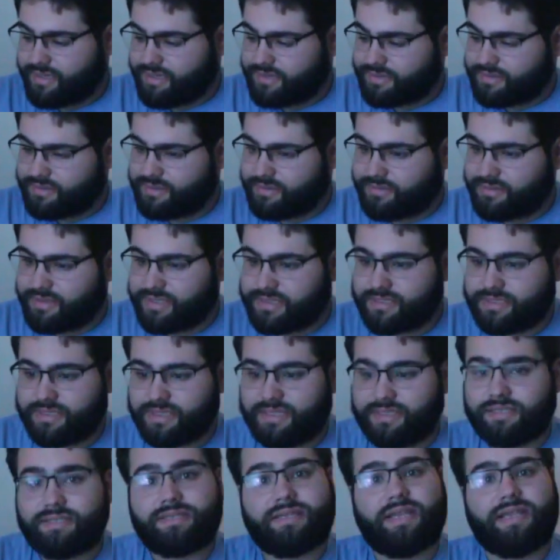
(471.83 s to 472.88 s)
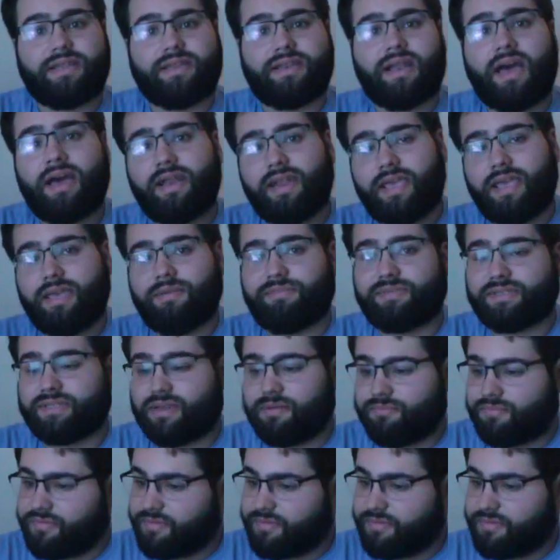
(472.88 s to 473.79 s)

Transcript: So this is not an Amazon